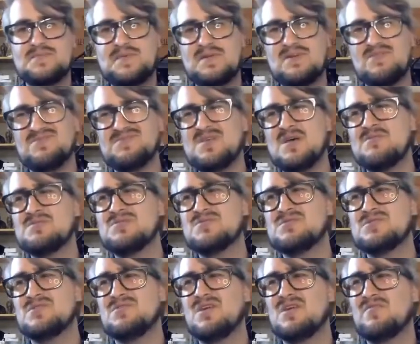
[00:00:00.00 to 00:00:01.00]
but I was
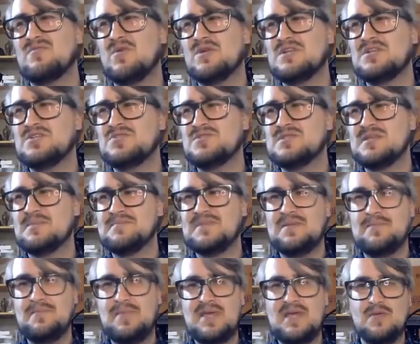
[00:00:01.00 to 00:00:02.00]
also kind of wanting to do
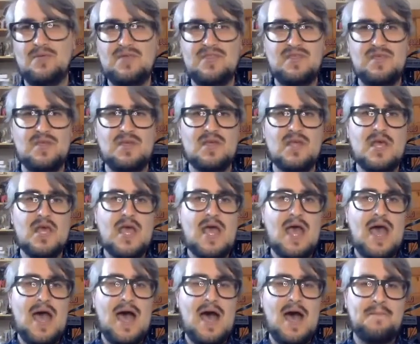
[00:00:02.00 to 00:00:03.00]
something bigger with it.
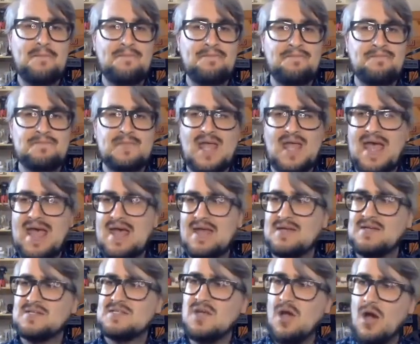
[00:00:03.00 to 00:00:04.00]
And
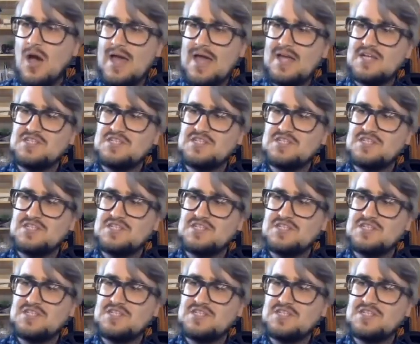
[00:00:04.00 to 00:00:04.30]
I